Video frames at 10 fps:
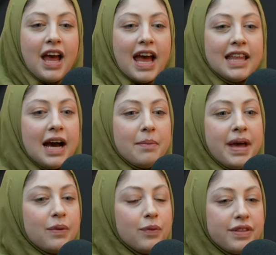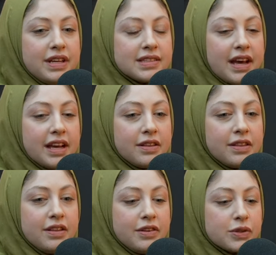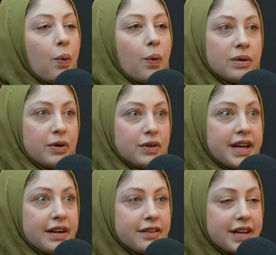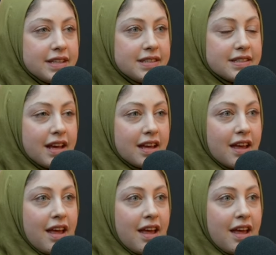And that men were these like these horrible terrorists. Like